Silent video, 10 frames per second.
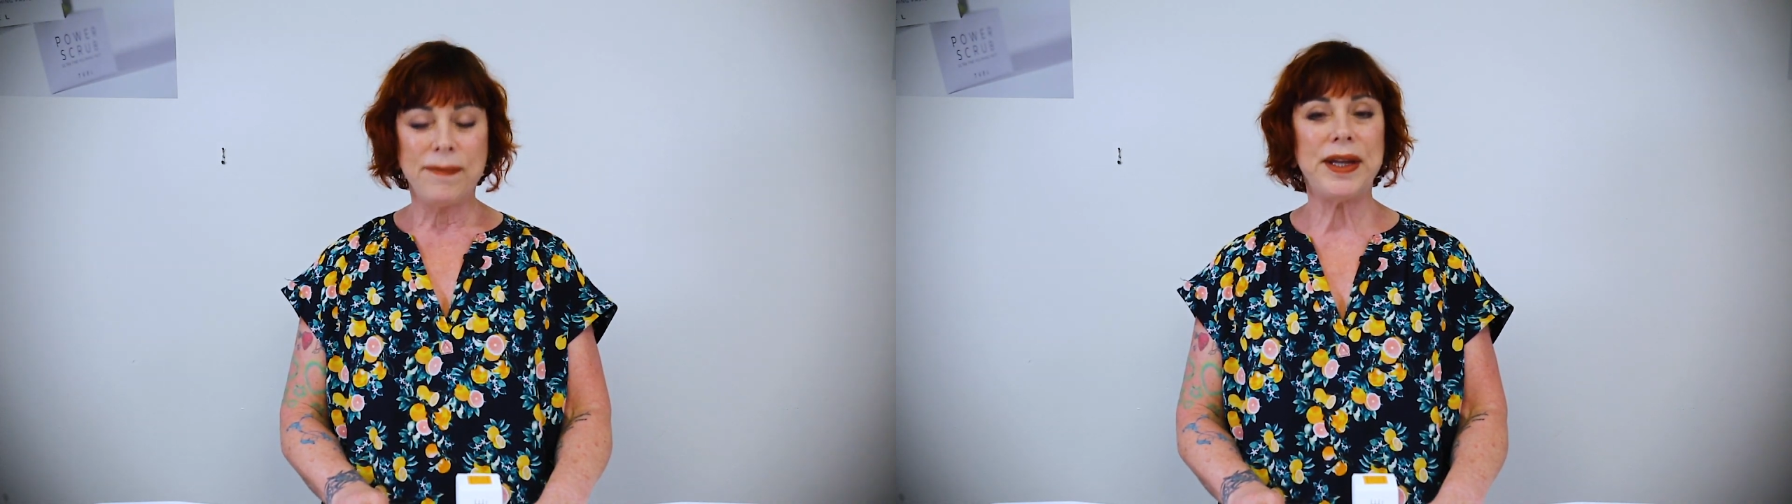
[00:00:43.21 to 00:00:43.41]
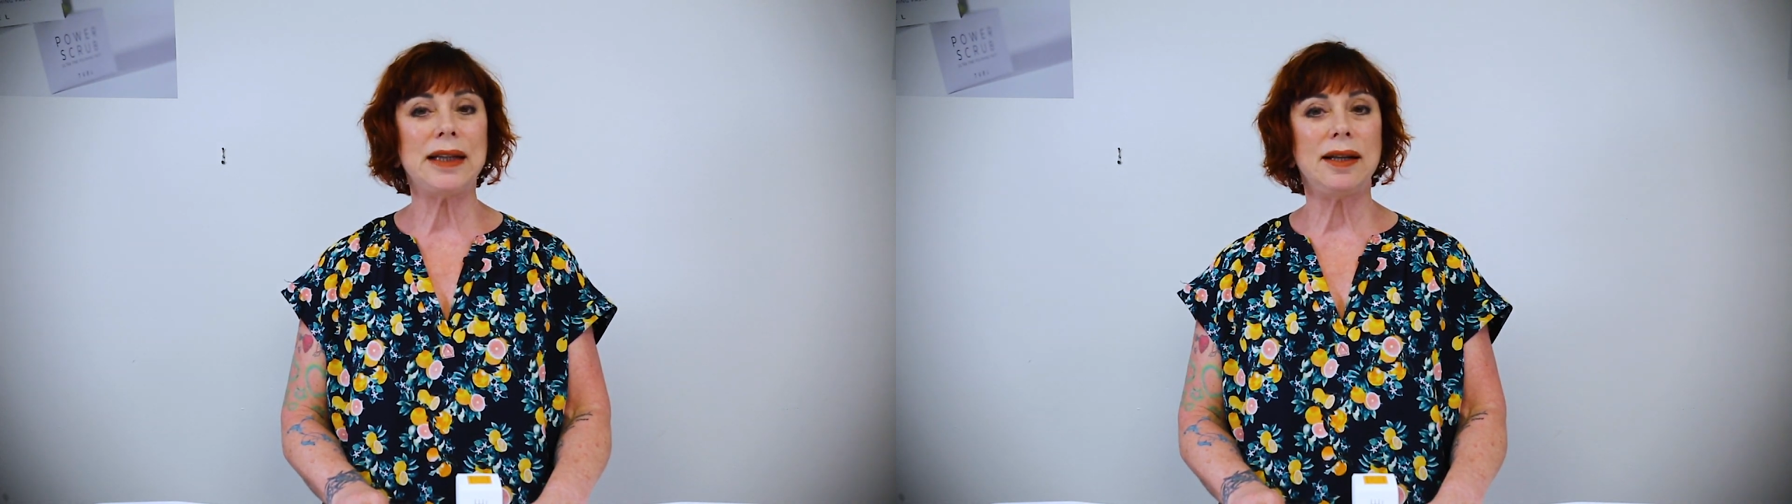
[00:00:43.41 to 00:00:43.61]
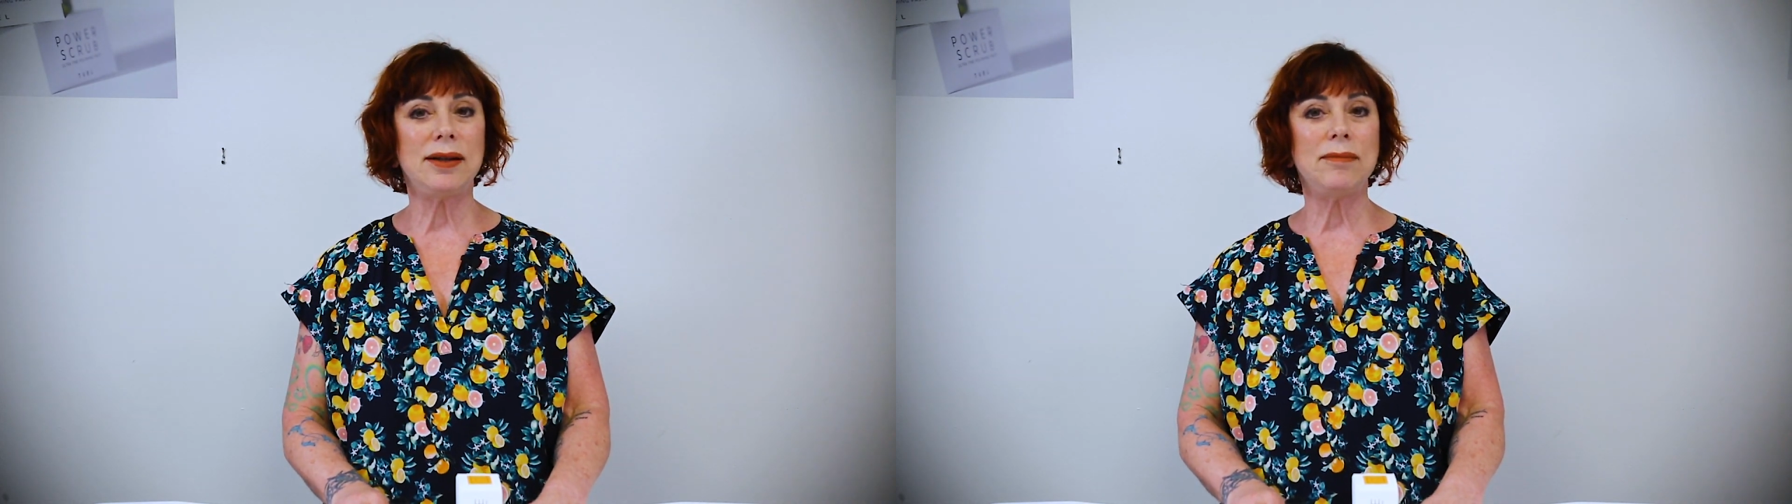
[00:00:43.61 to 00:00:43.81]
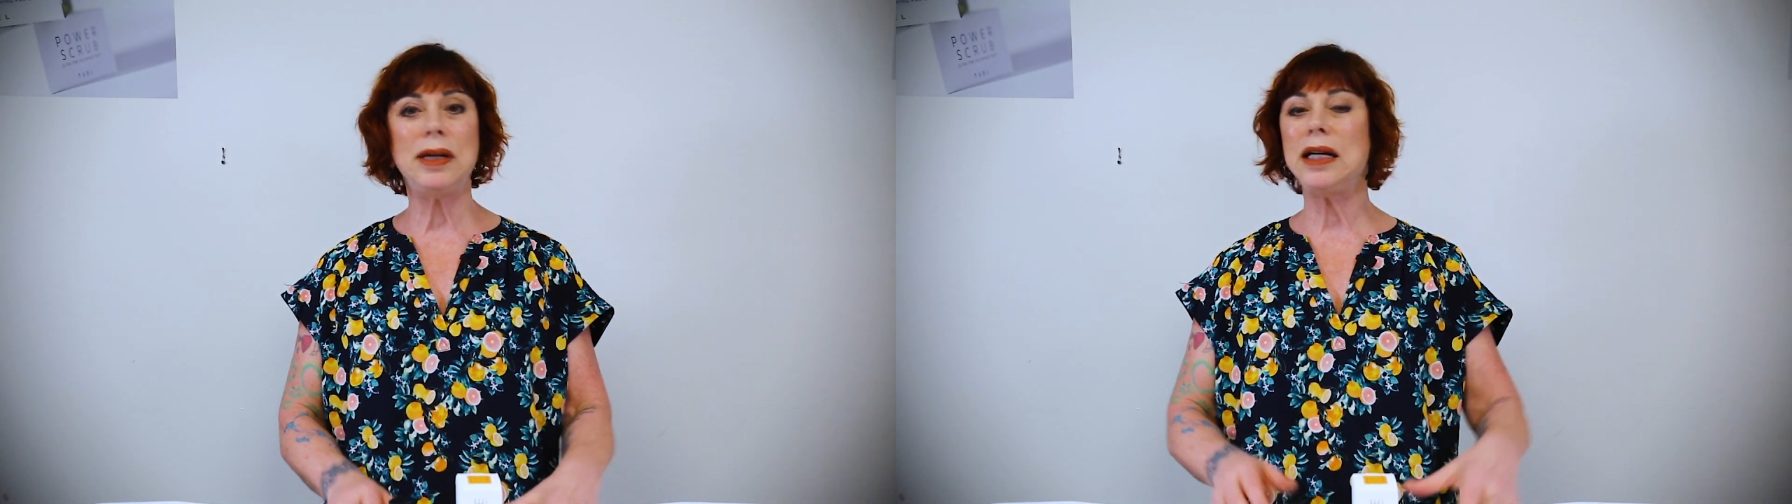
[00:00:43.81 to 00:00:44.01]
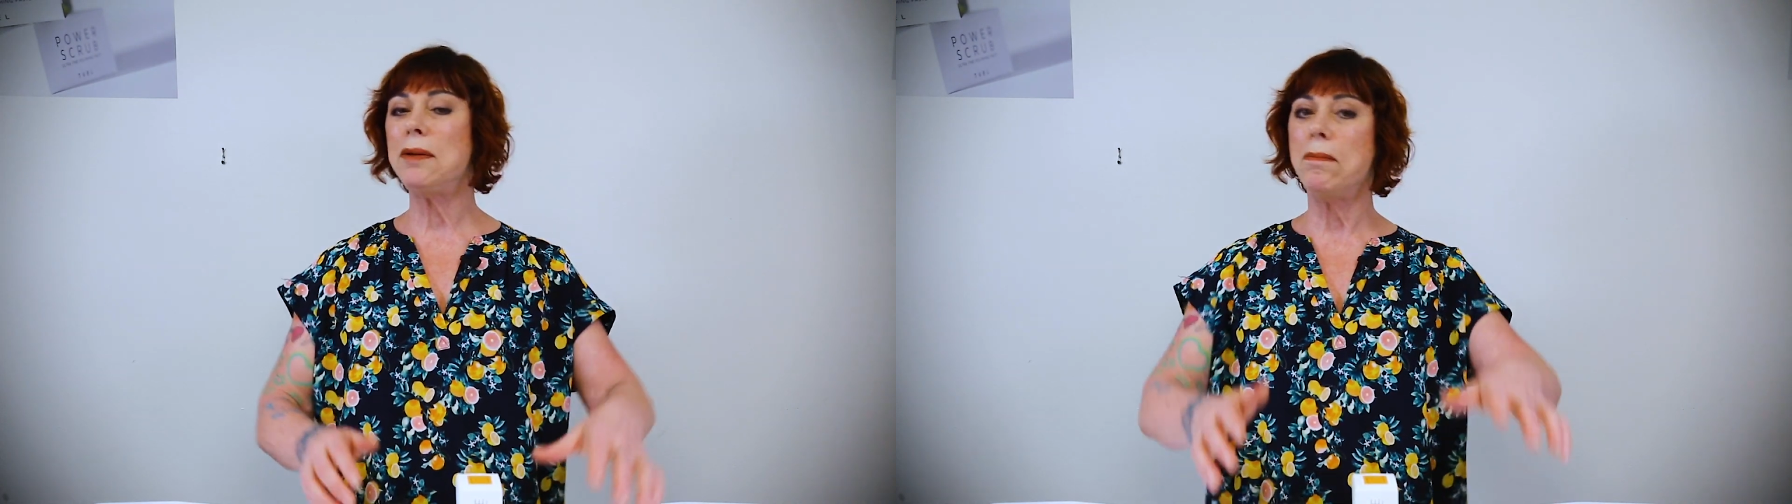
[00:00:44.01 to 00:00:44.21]
That doesn't
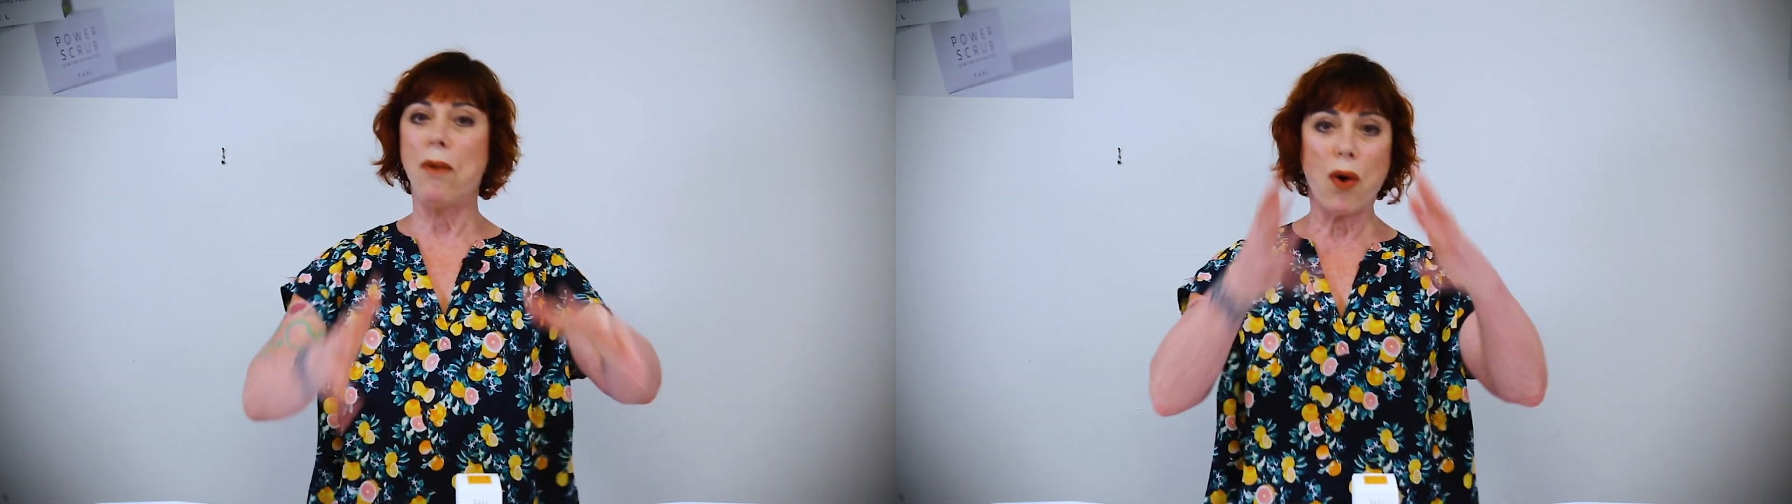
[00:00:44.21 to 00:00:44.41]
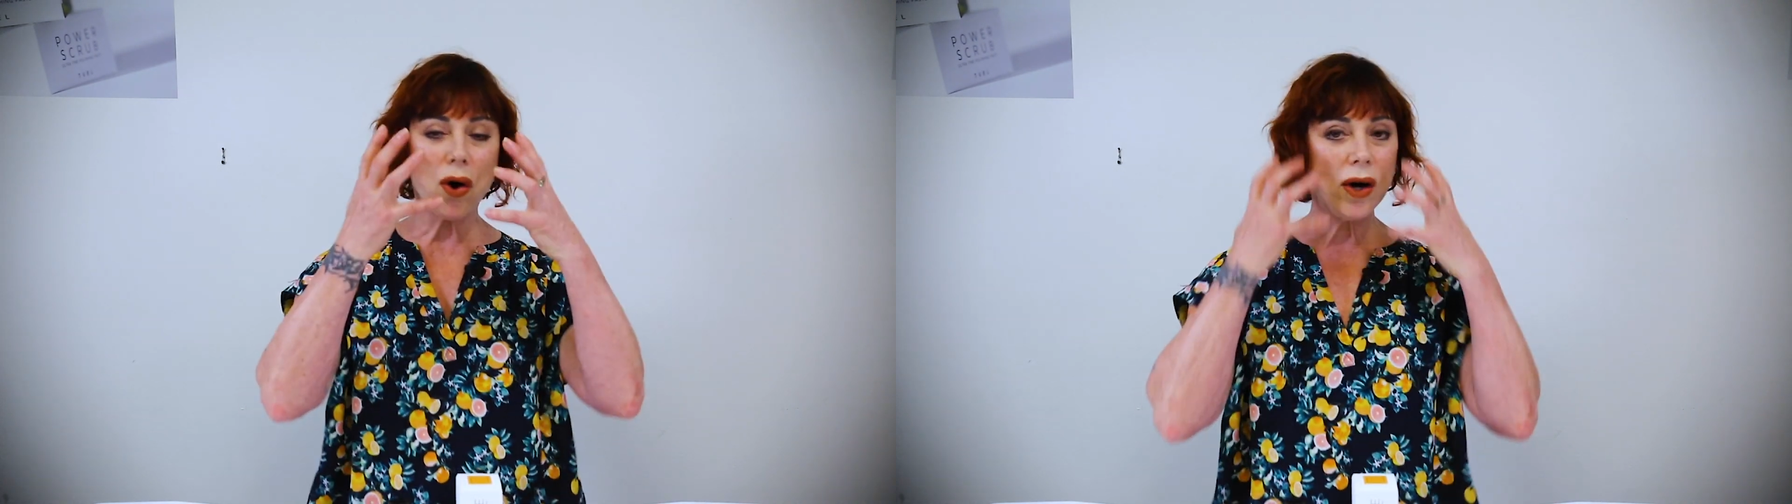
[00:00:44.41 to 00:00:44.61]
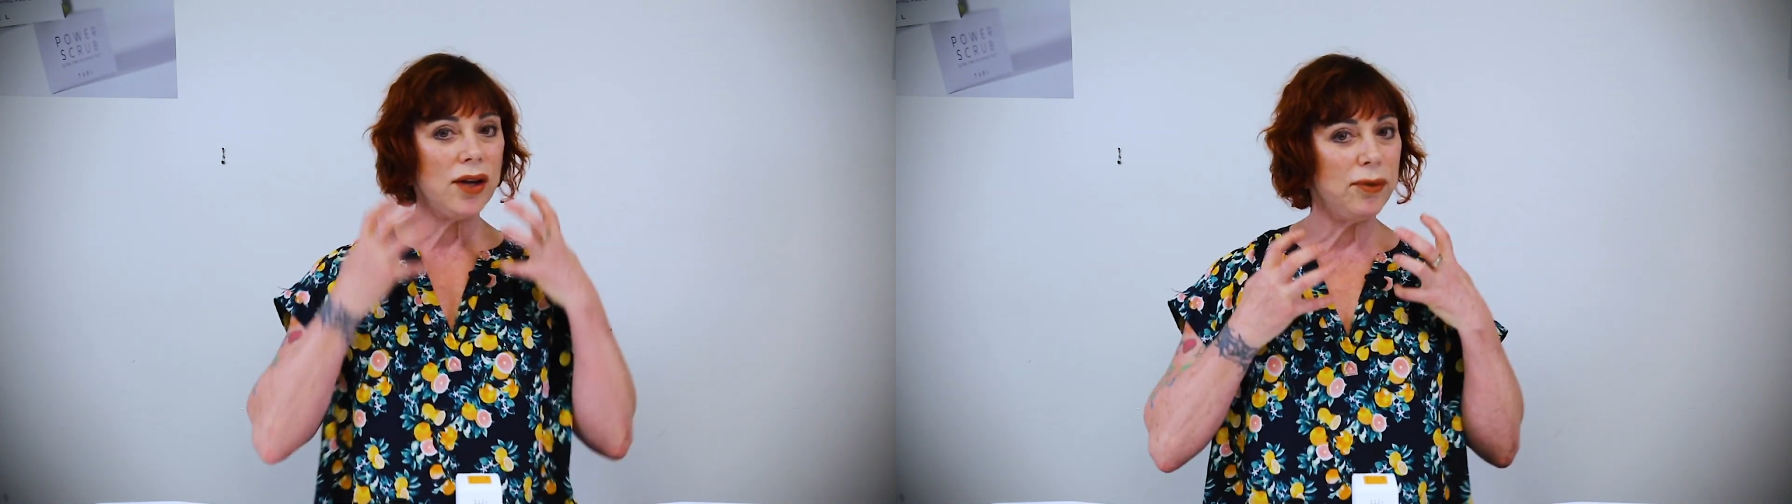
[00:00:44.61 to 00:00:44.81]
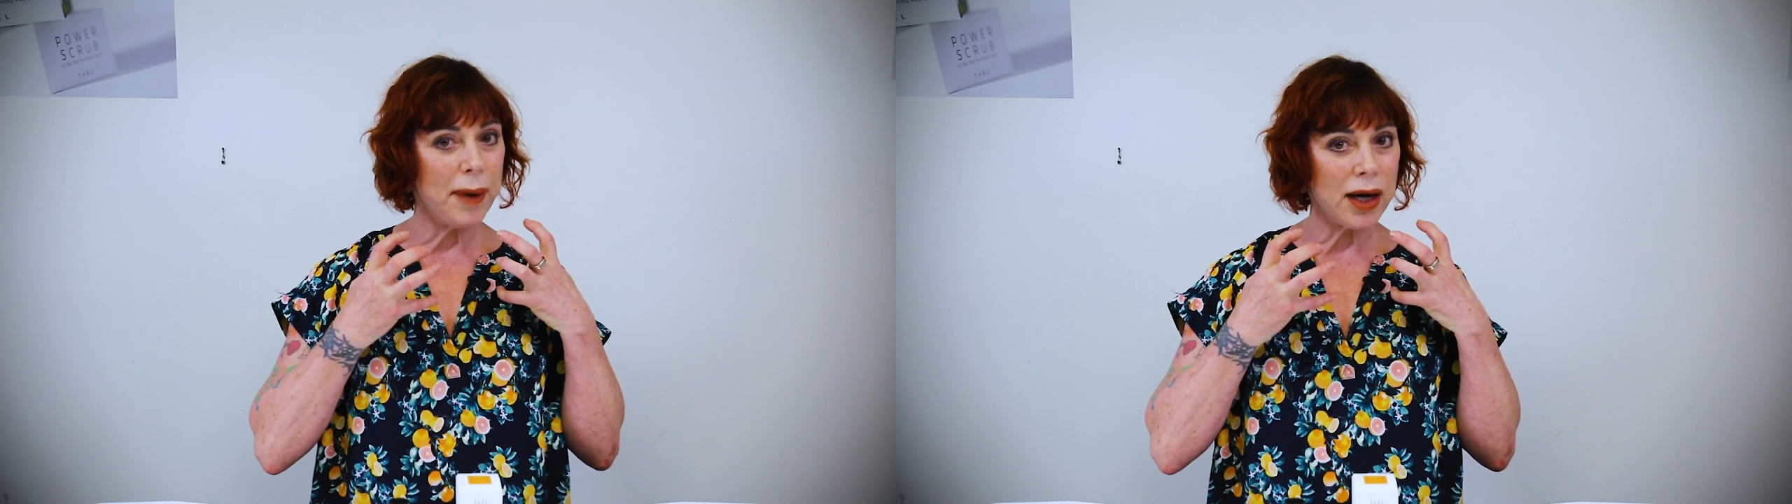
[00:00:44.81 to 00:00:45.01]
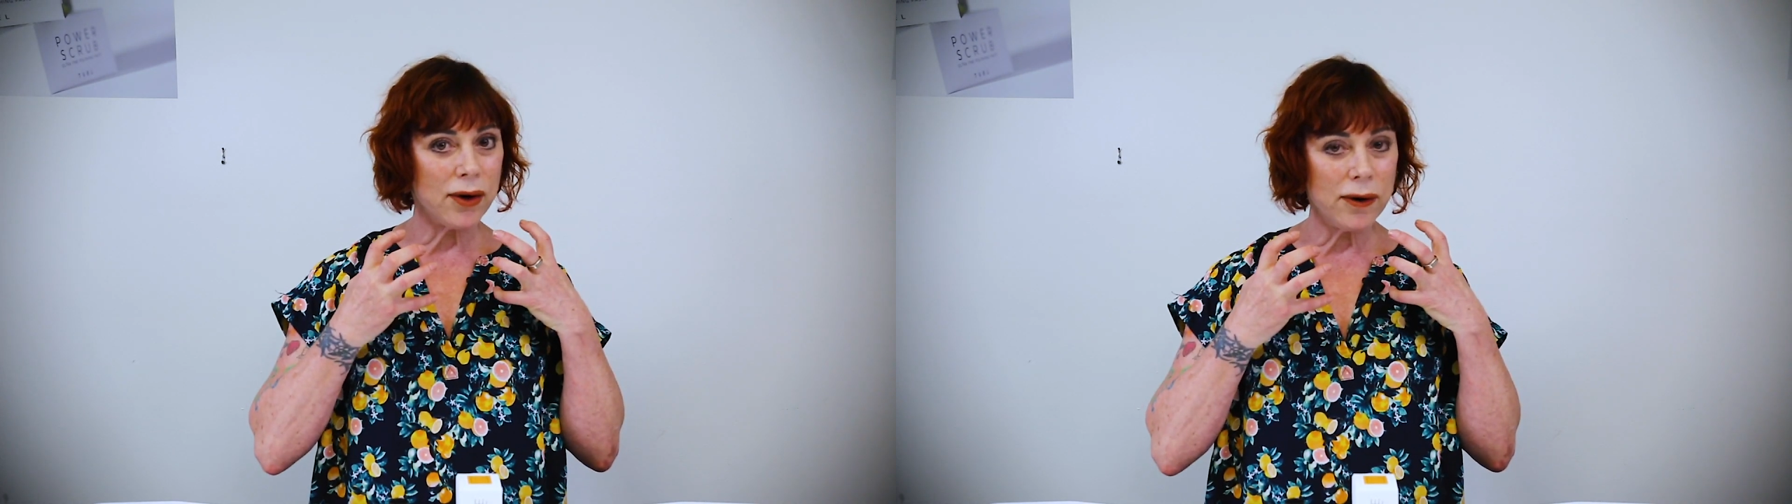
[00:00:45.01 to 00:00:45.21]
mean more is
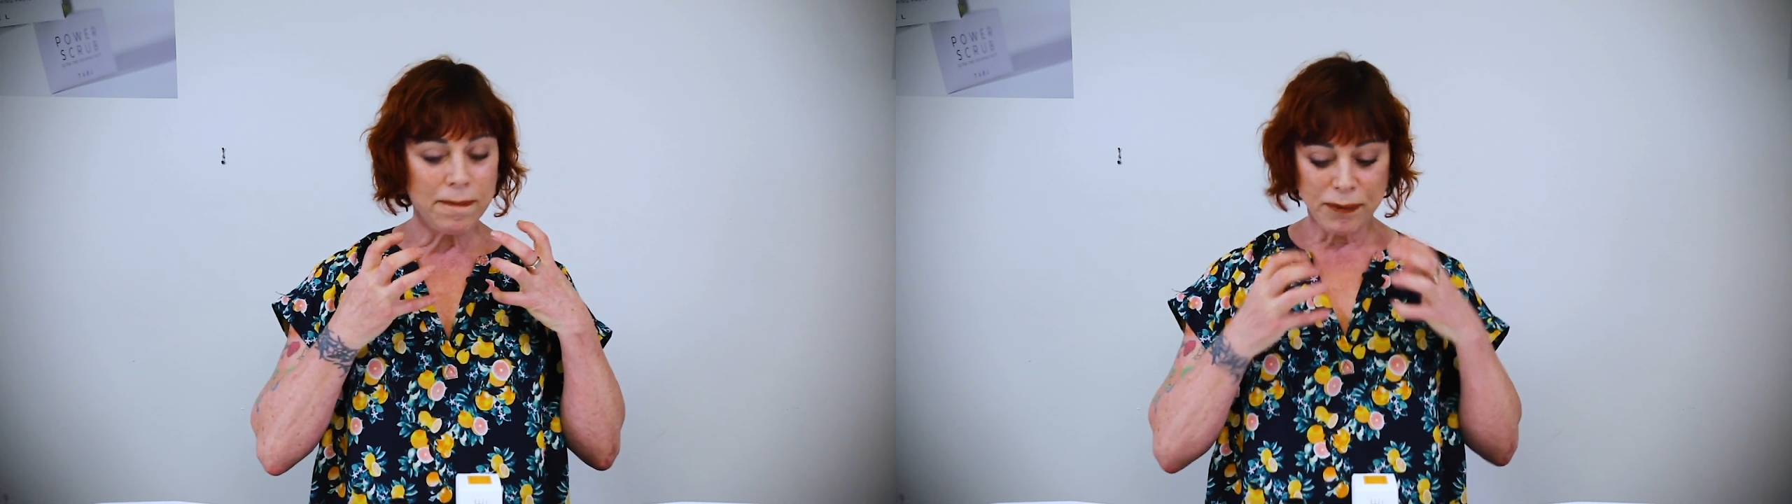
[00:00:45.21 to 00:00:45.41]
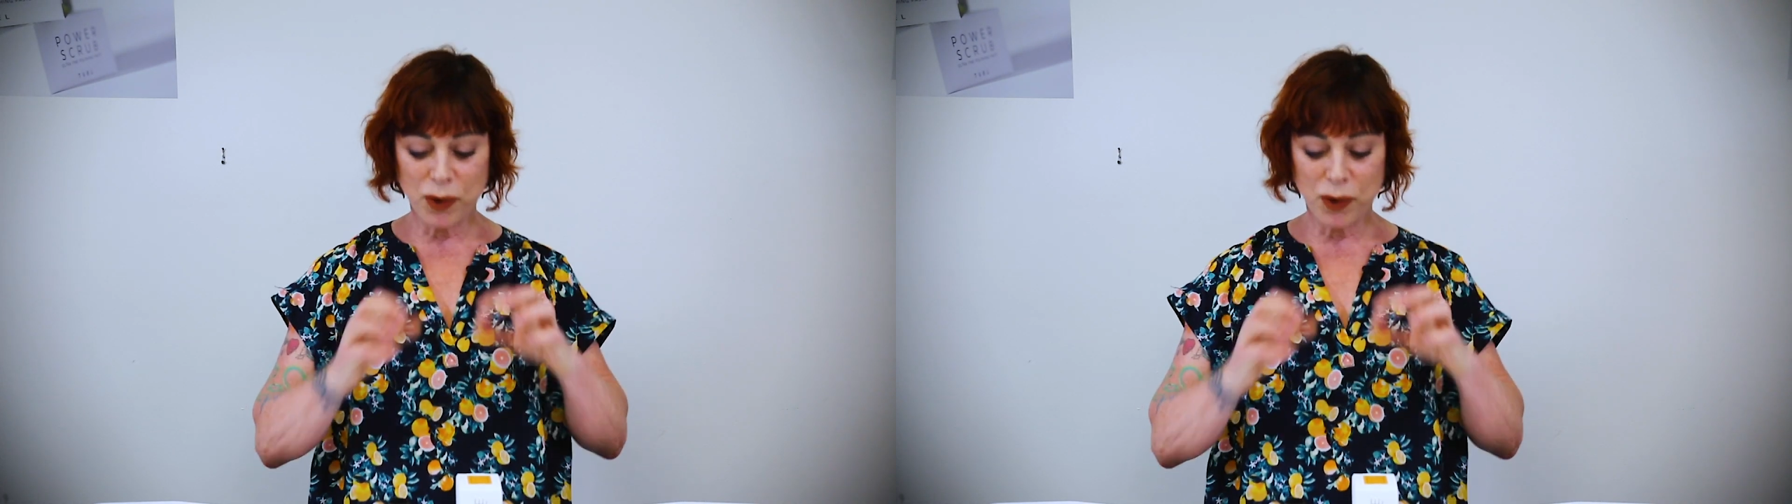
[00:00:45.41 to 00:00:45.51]
better.